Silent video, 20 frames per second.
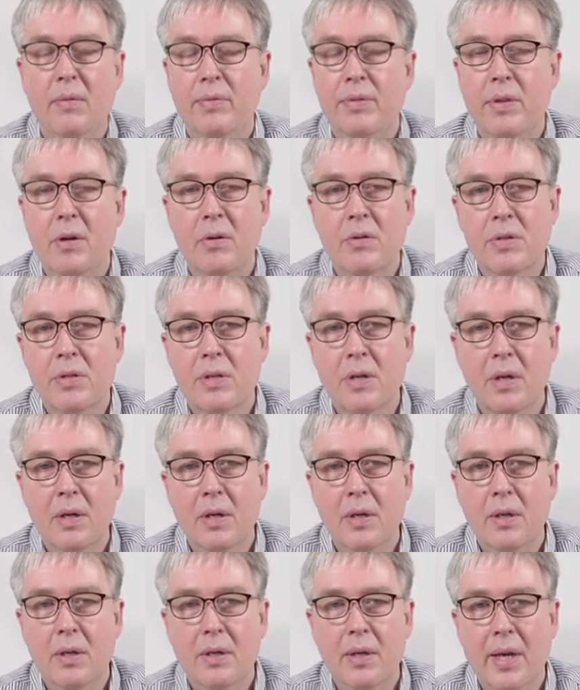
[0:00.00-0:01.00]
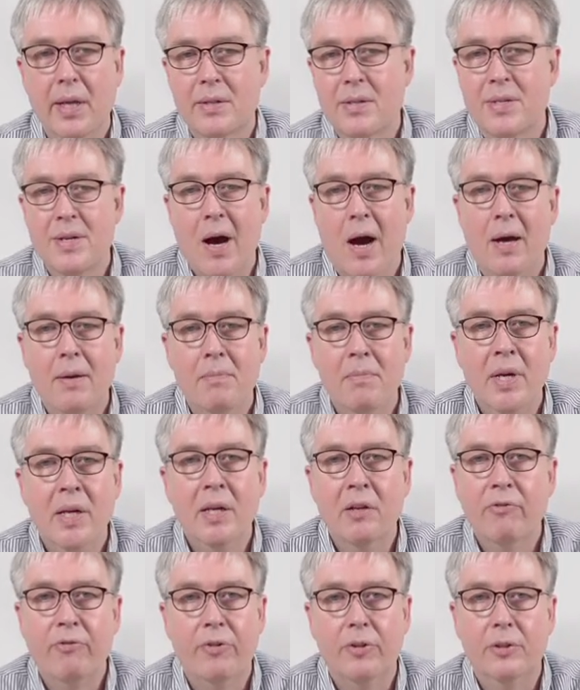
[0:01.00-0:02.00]
There's, it's not
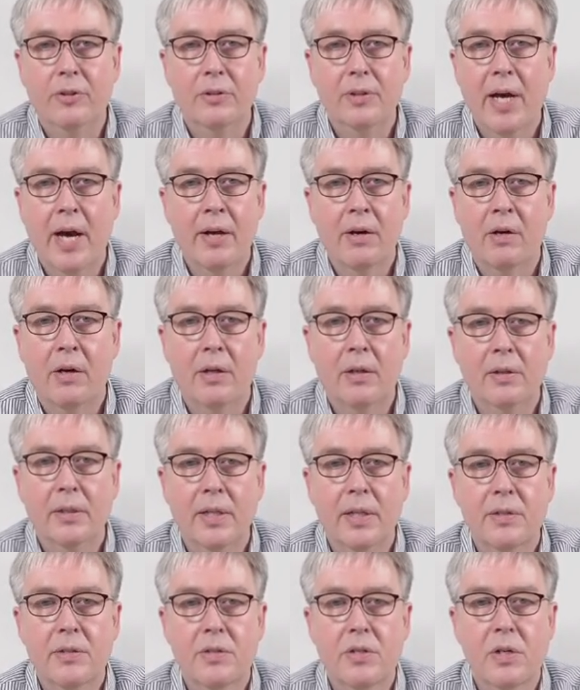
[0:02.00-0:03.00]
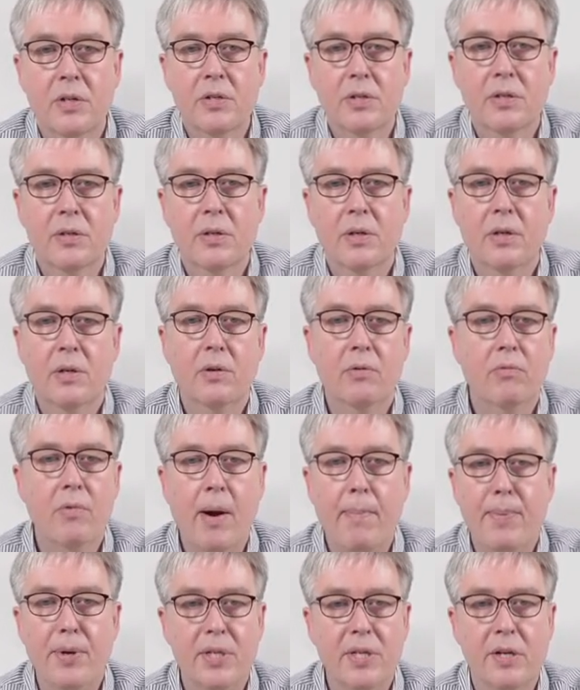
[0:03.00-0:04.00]
meaningful at all. It's just
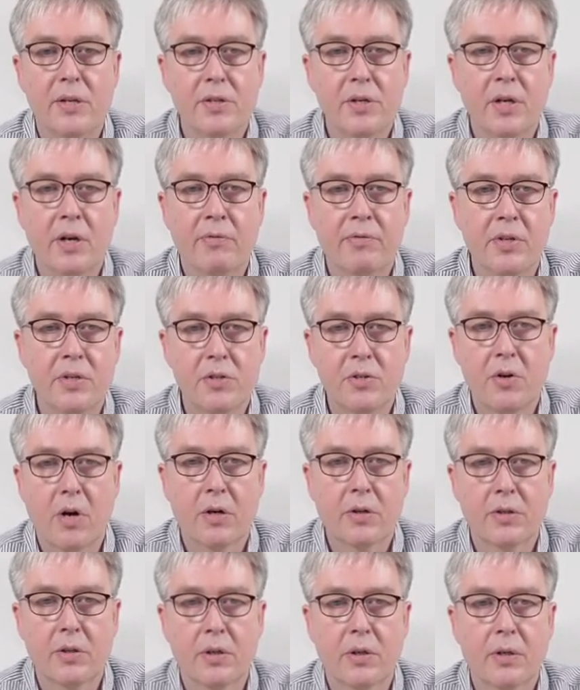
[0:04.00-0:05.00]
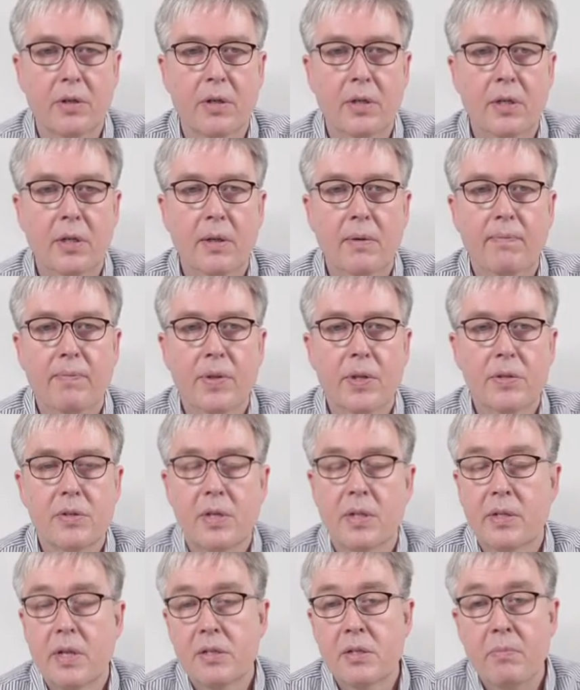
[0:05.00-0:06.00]
repetition of the structure.
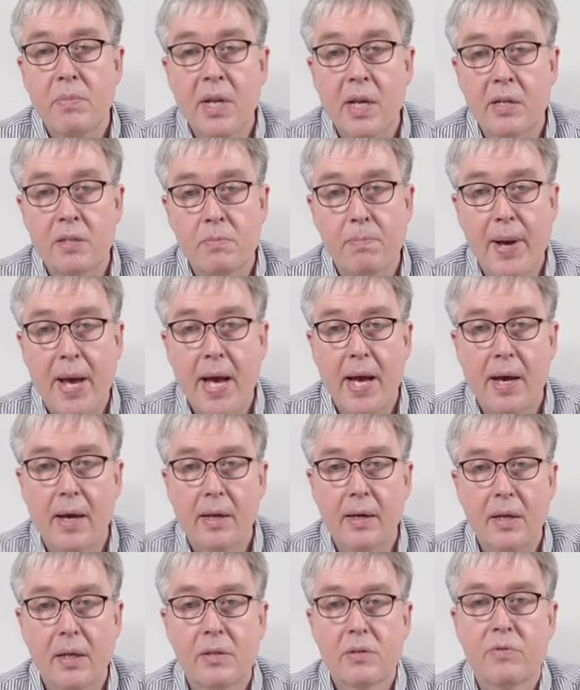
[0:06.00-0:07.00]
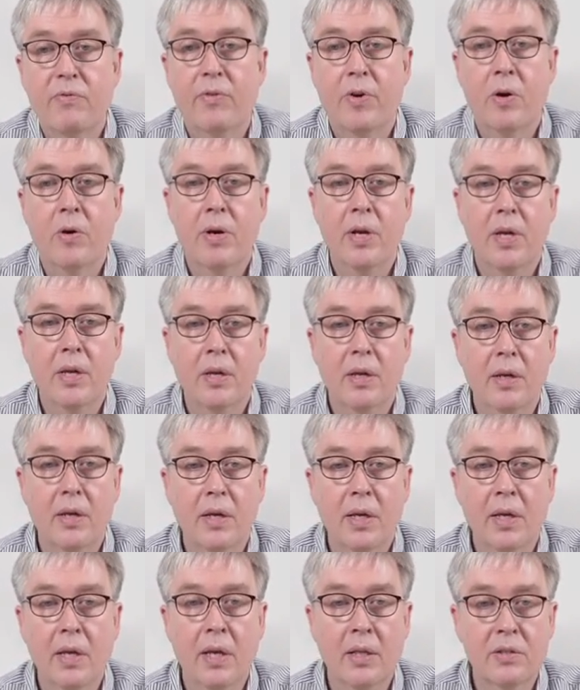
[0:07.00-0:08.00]
So that doesn't mean it's bad. It's very,
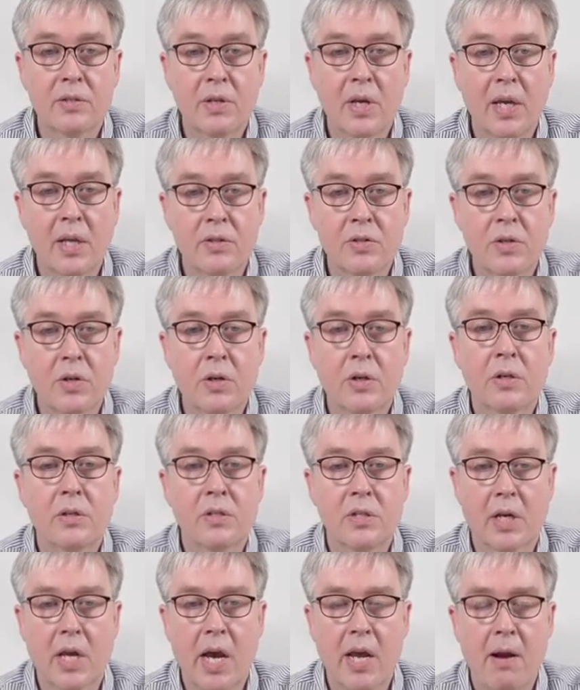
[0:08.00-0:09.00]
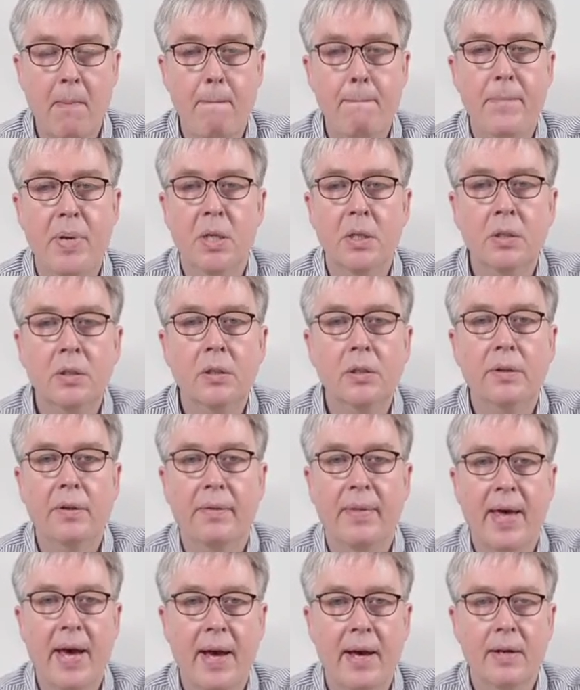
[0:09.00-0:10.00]
it's, it's good to kind of
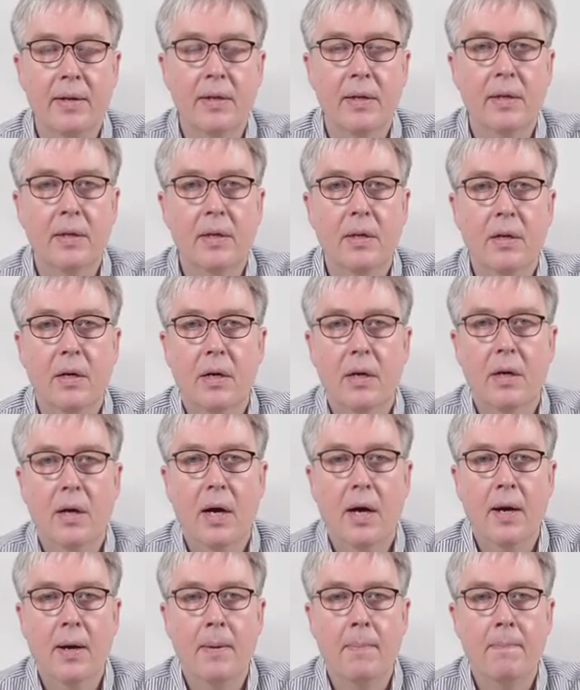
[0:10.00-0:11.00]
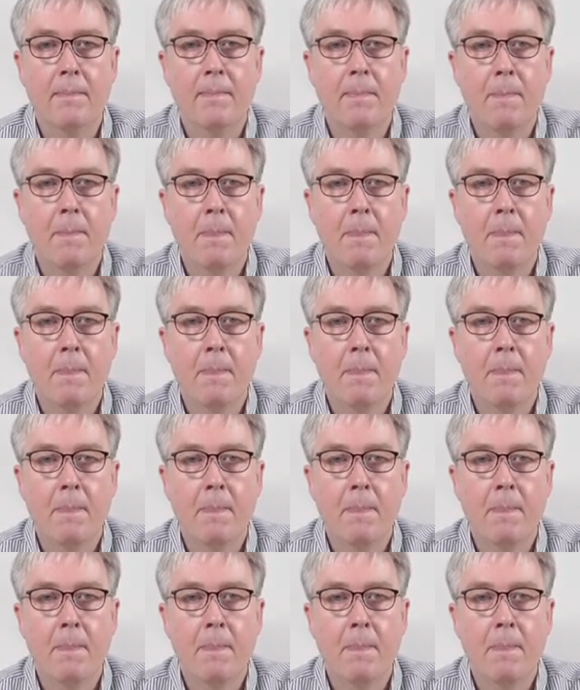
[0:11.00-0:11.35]
build that, um,